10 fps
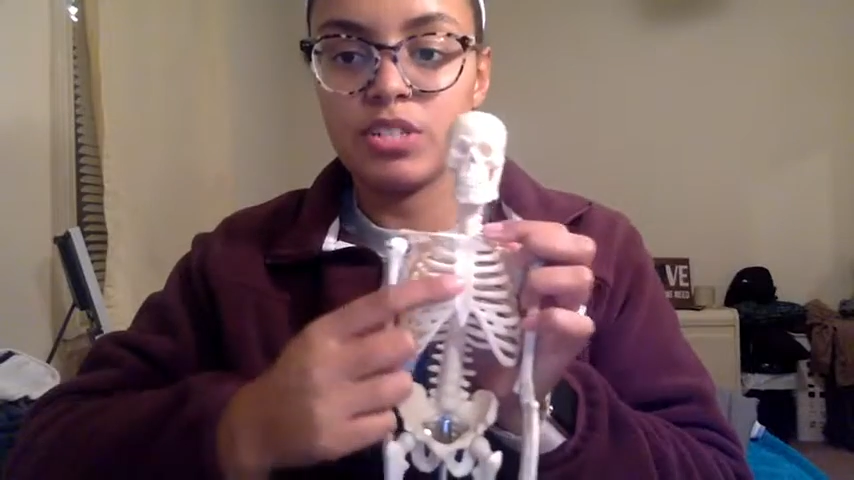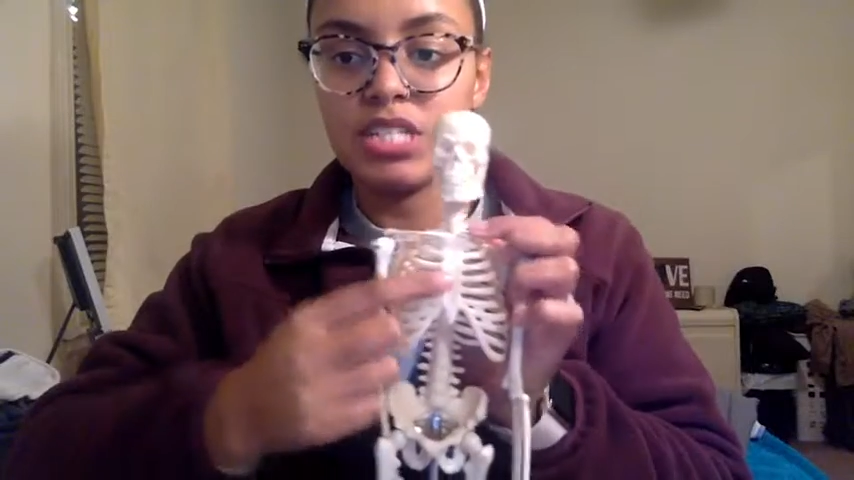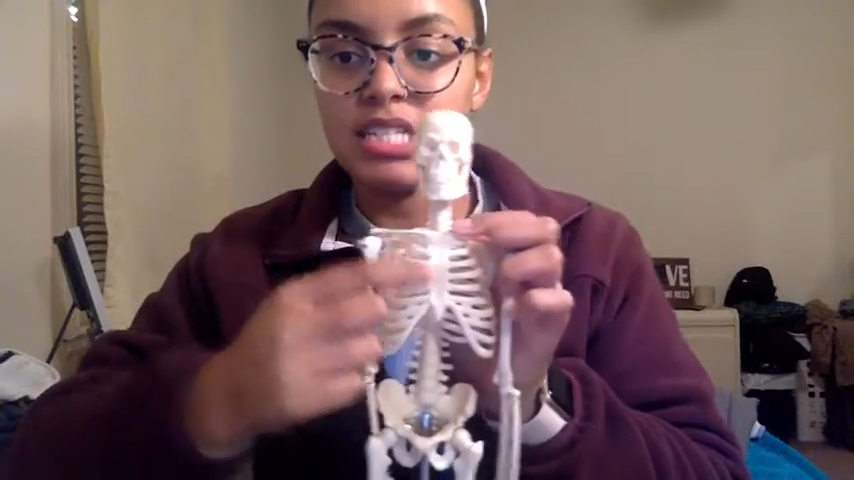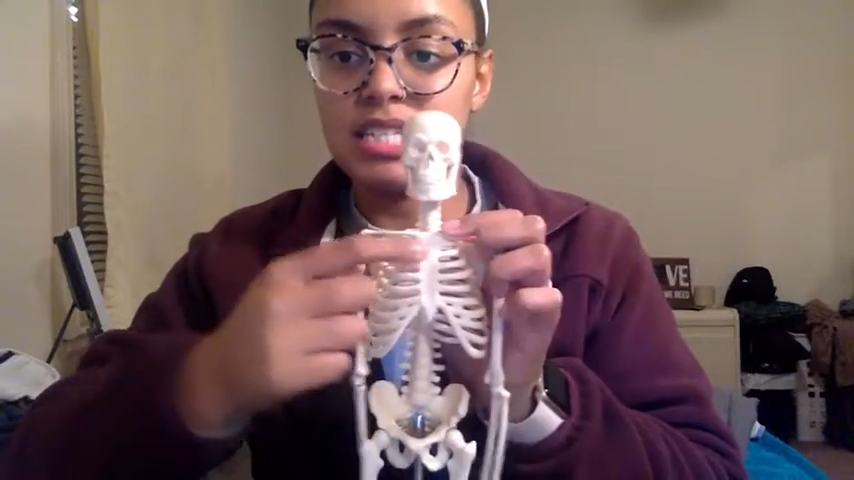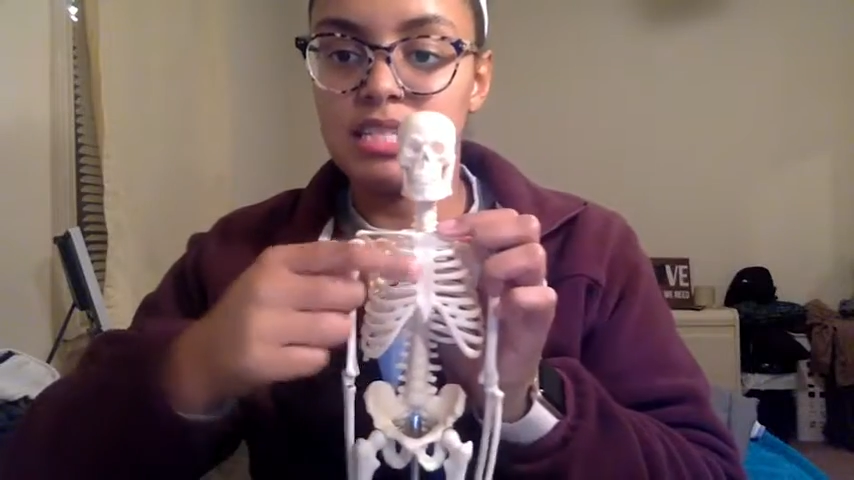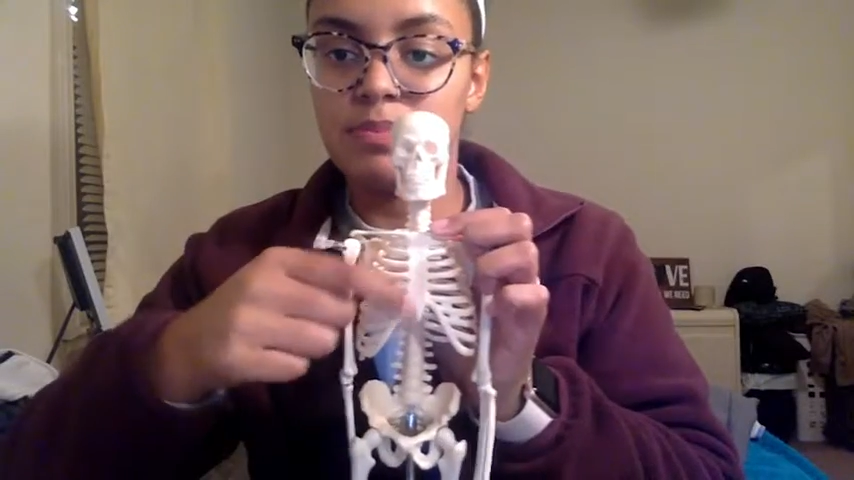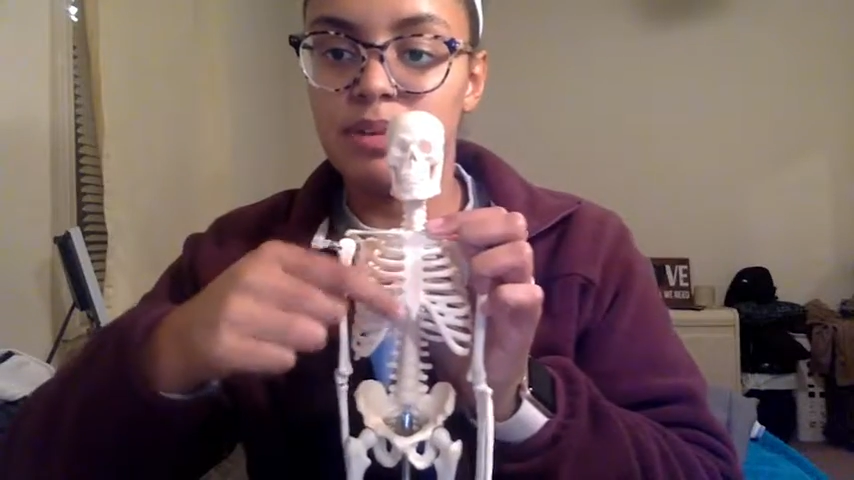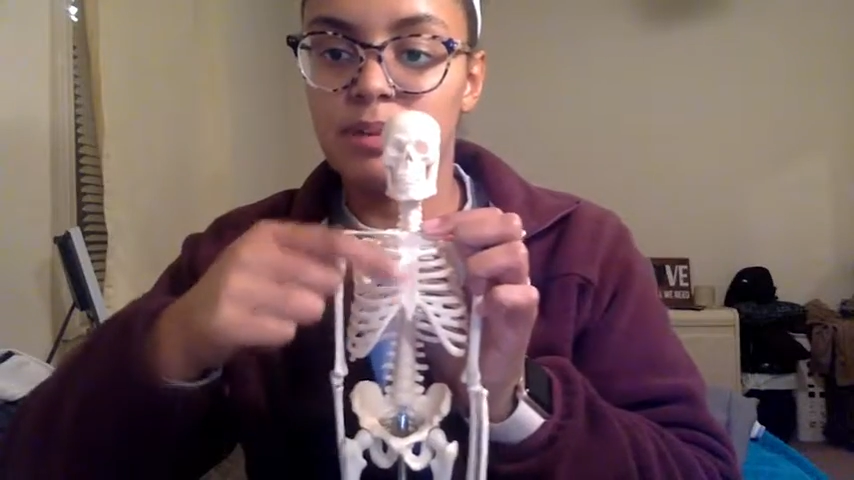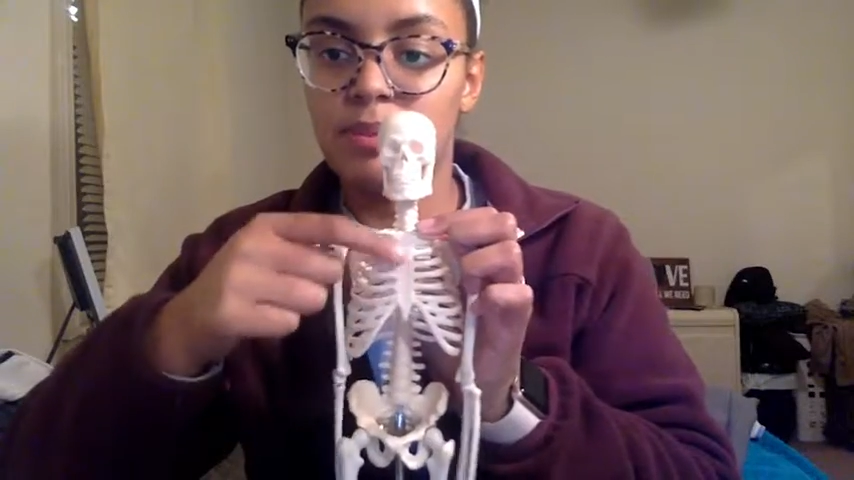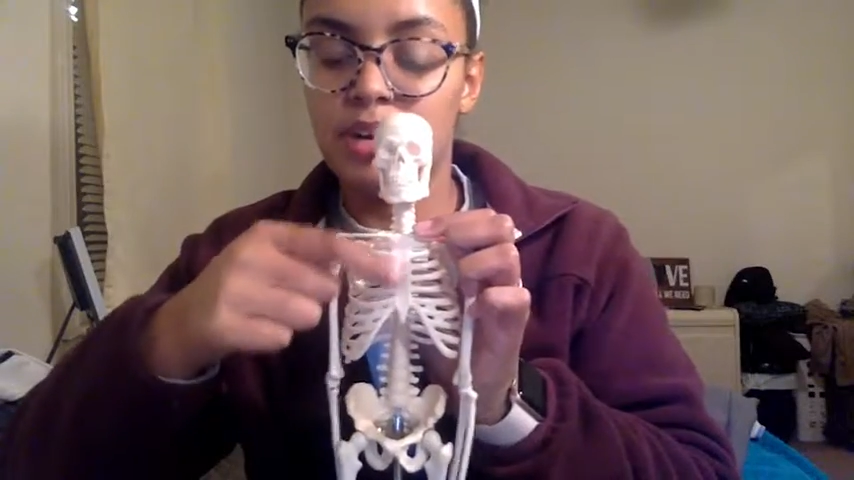which is this
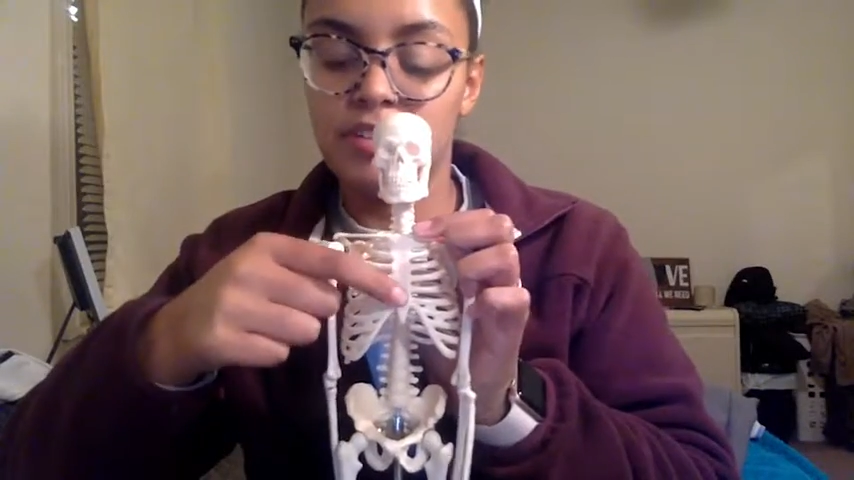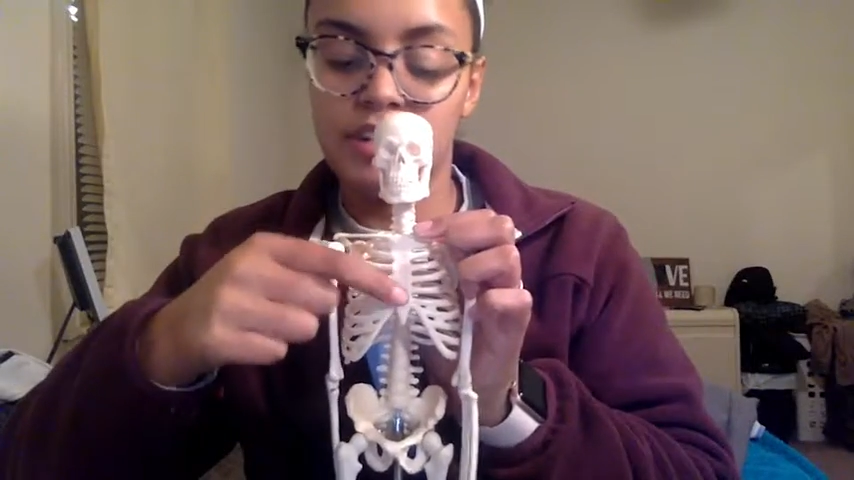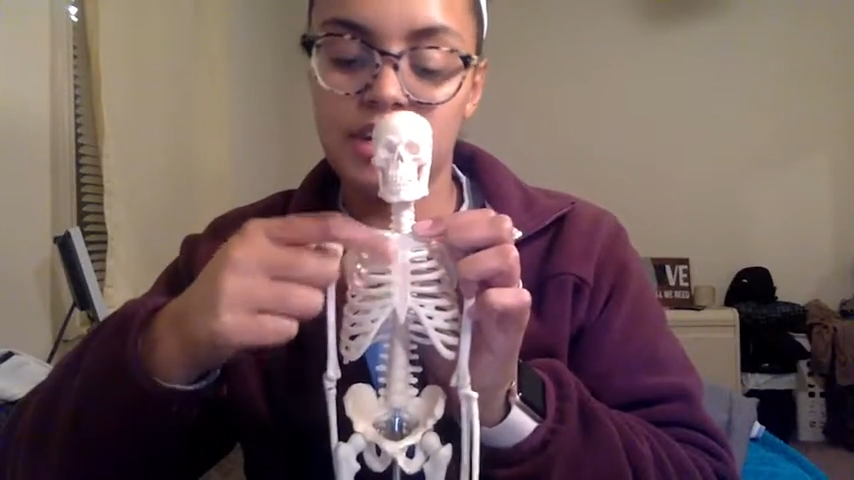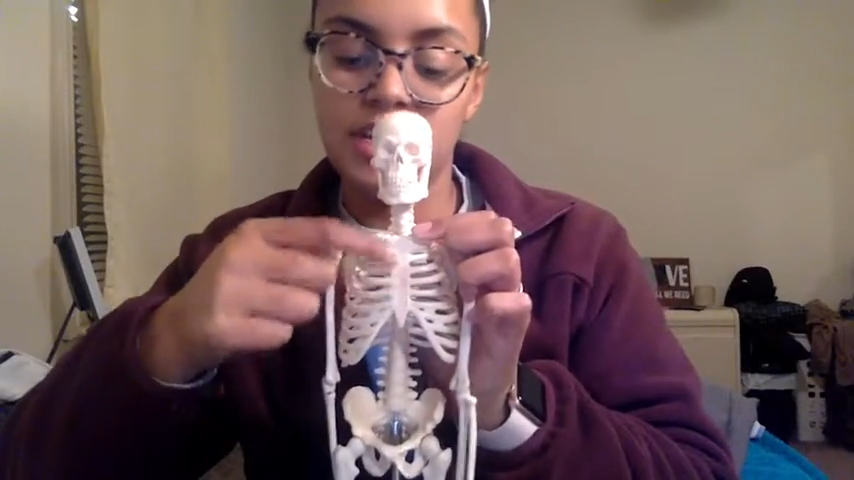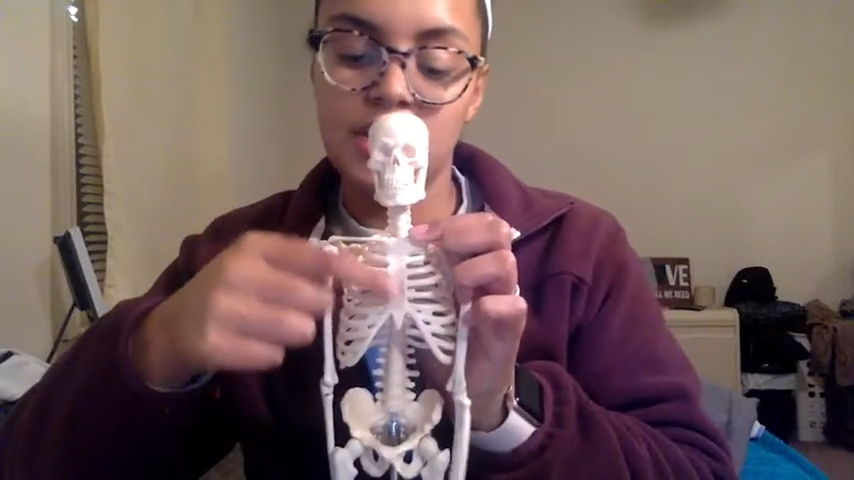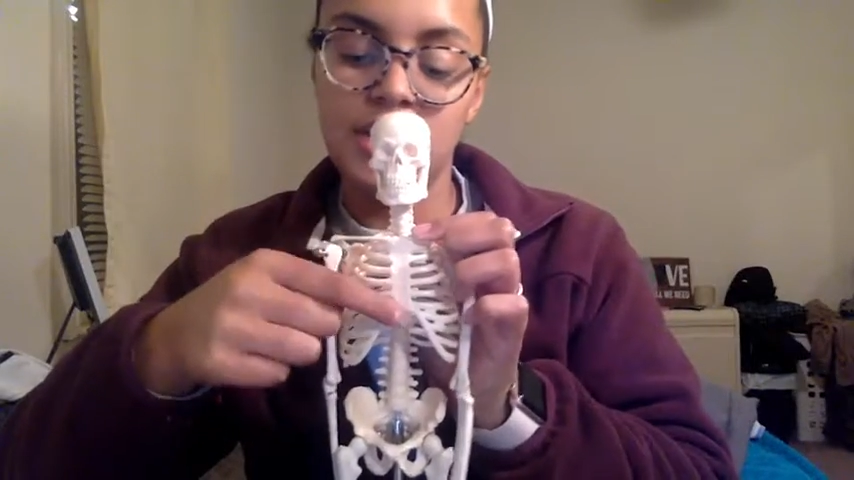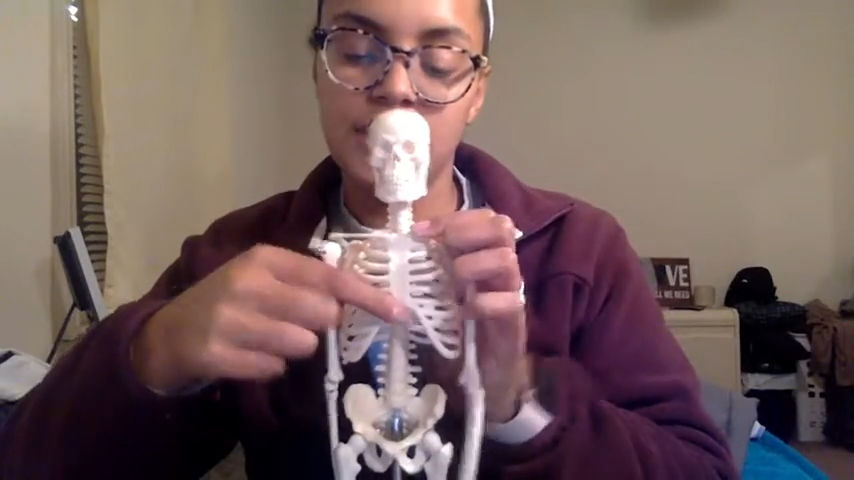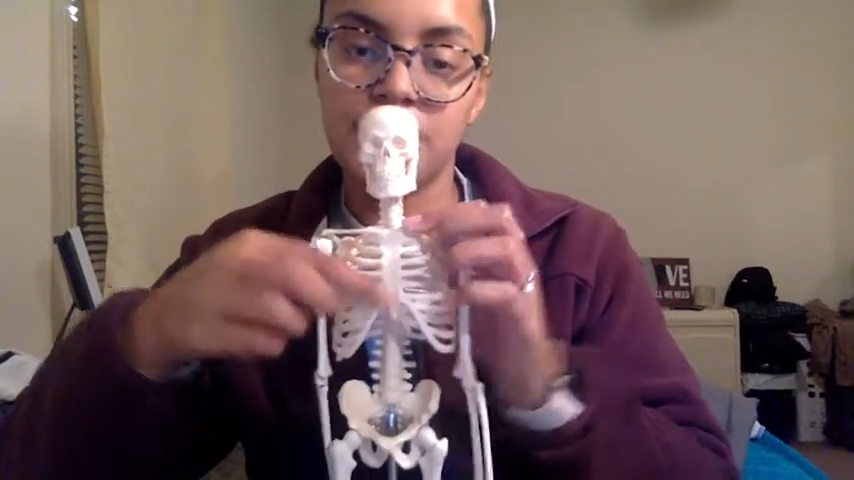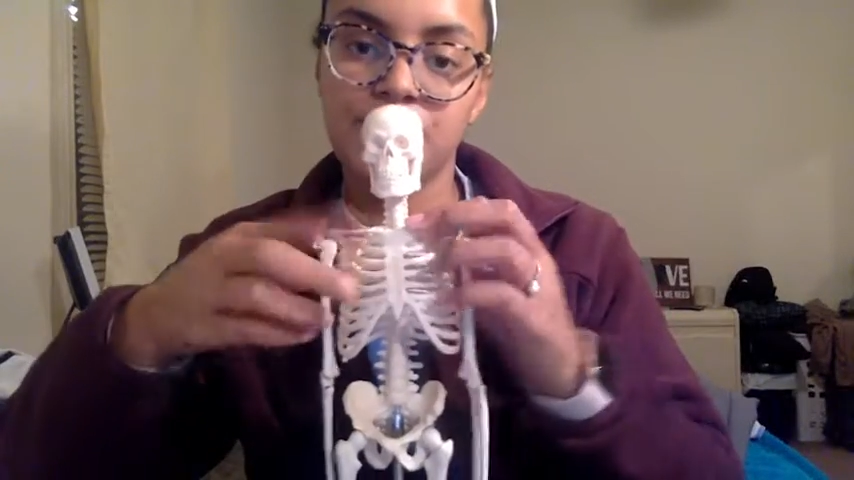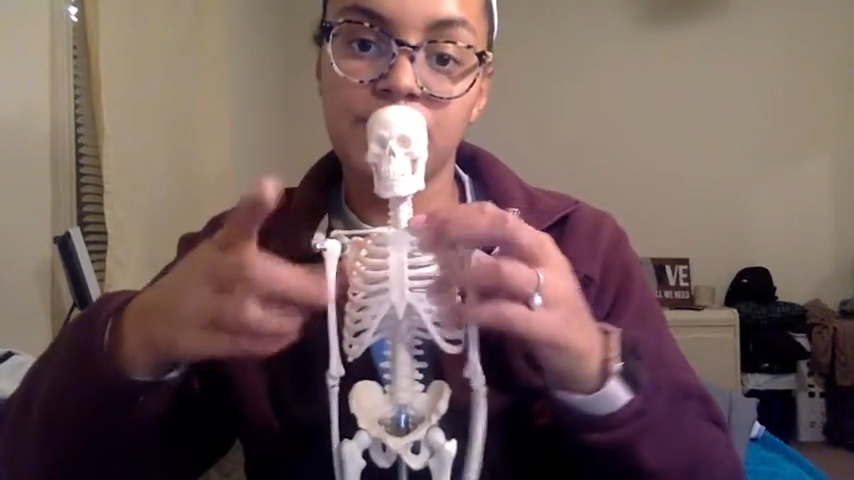big part right
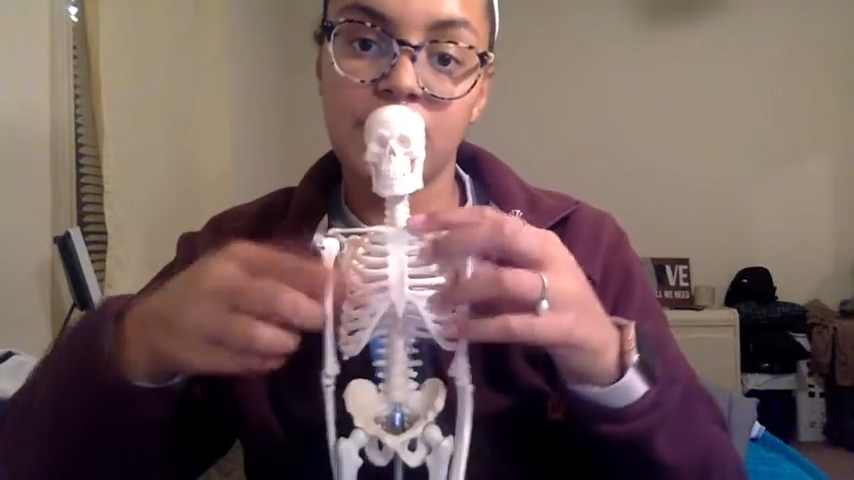here,